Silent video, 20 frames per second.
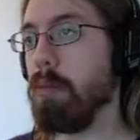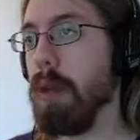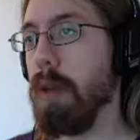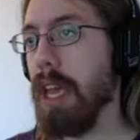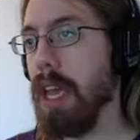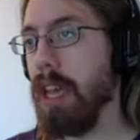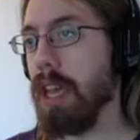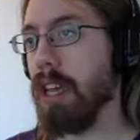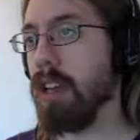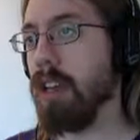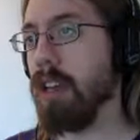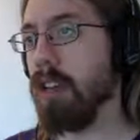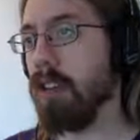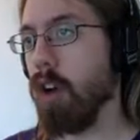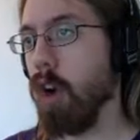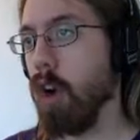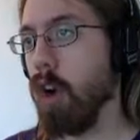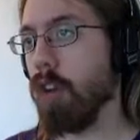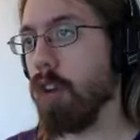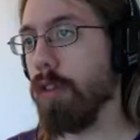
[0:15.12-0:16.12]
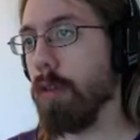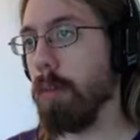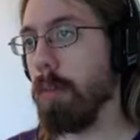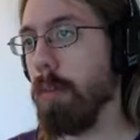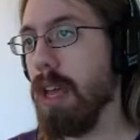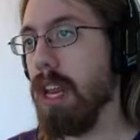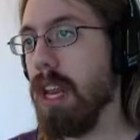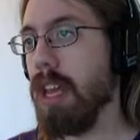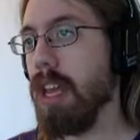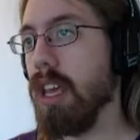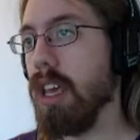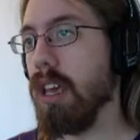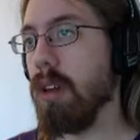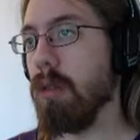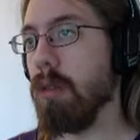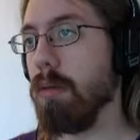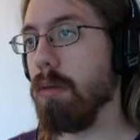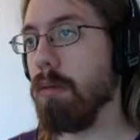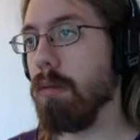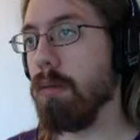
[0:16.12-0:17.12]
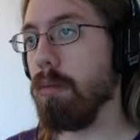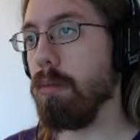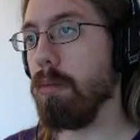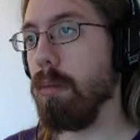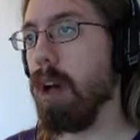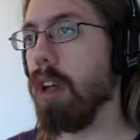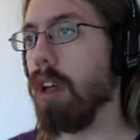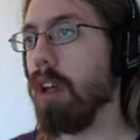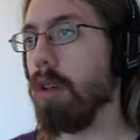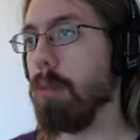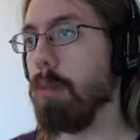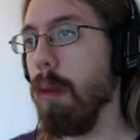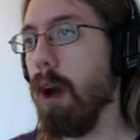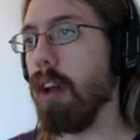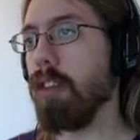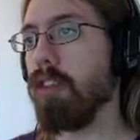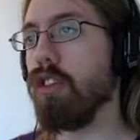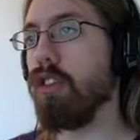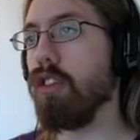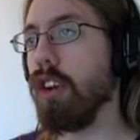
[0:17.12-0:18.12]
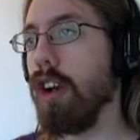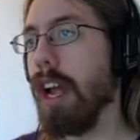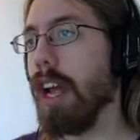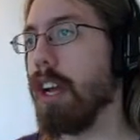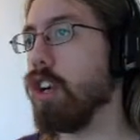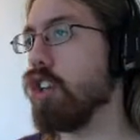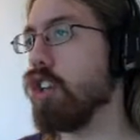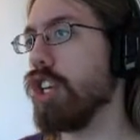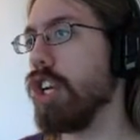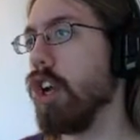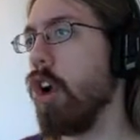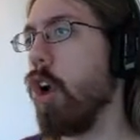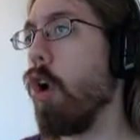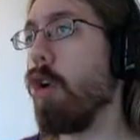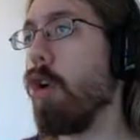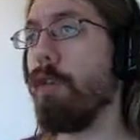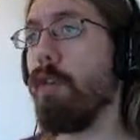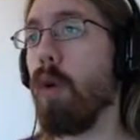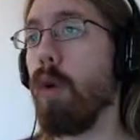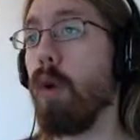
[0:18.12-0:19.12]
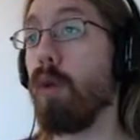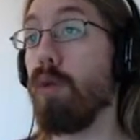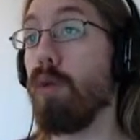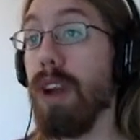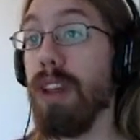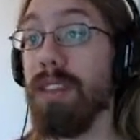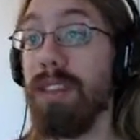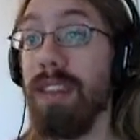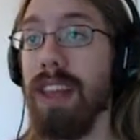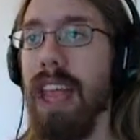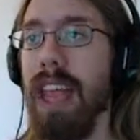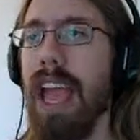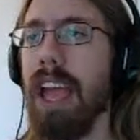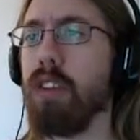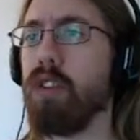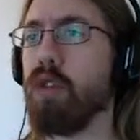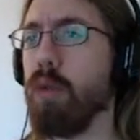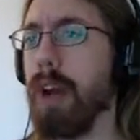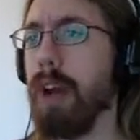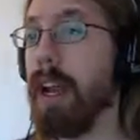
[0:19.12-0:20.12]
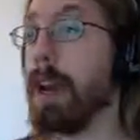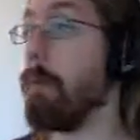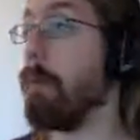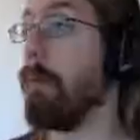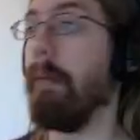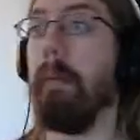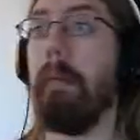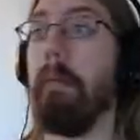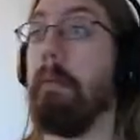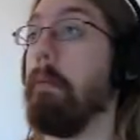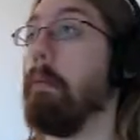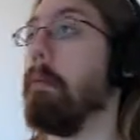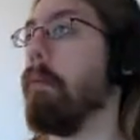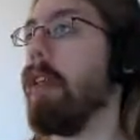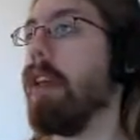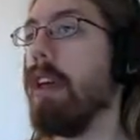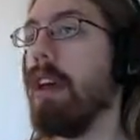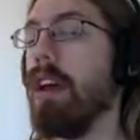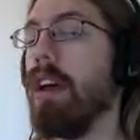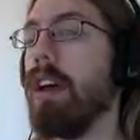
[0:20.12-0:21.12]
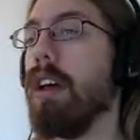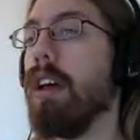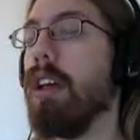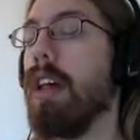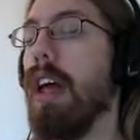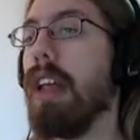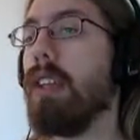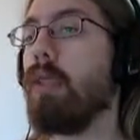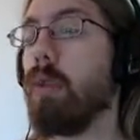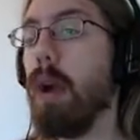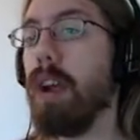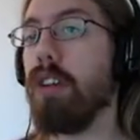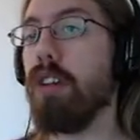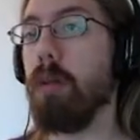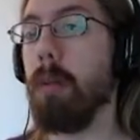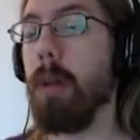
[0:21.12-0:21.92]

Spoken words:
big cars. The Mini Monster Energy All-4 Racing X-Raid. That's way